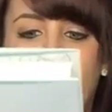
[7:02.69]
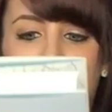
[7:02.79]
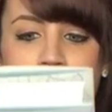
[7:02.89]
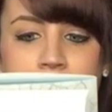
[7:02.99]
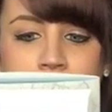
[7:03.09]

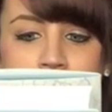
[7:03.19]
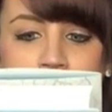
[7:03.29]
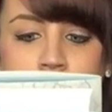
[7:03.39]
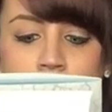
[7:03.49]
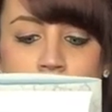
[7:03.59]
And
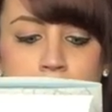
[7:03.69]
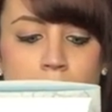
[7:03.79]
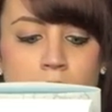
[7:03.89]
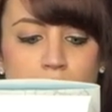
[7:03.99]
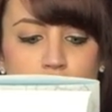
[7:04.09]
again, I'm
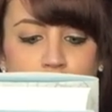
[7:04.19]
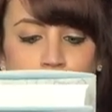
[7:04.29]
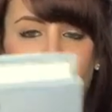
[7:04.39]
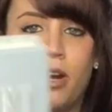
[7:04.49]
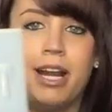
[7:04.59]
not
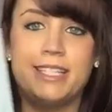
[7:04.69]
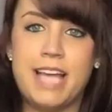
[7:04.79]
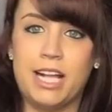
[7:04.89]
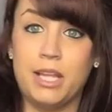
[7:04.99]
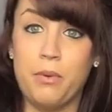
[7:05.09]
sure
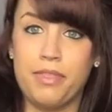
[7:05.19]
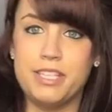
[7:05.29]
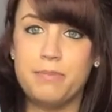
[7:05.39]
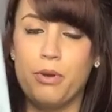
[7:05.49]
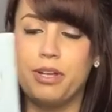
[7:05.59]
exactly what
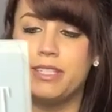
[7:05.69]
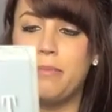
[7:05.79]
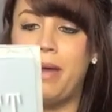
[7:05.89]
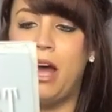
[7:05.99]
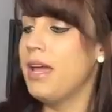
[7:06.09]
this book is
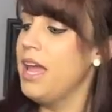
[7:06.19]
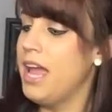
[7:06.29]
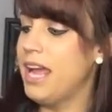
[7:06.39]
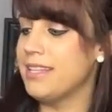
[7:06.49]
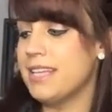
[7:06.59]
about.
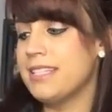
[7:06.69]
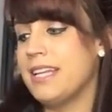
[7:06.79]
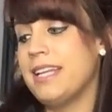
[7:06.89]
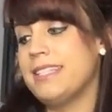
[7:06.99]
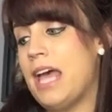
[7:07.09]
It says
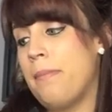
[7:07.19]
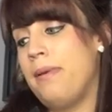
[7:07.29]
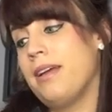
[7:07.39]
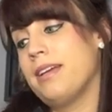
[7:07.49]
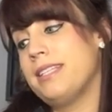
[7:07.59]
it is
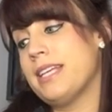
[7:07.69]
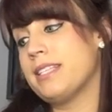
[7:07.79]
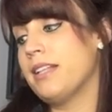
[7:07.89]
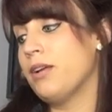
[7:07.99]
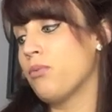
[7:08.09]
epic,
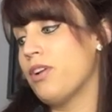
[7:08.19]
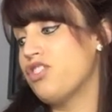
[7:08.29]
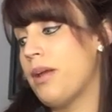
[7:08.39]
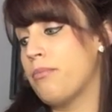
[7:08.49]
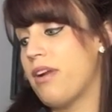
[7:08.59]
desolate,
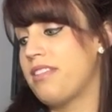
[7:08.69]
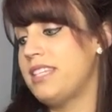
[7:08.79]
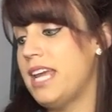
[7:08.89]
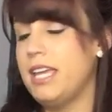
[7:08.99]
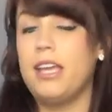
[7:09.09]
rich, and
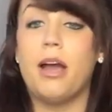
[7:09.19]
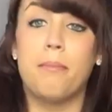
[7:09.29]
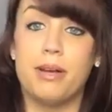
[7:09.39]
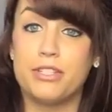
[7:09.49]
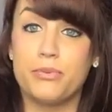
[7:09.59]
breathtaking, a
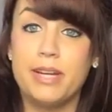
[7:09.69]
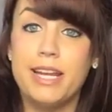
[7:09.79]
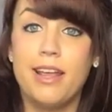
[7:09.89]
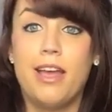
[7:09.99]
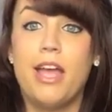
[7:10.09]
must-read.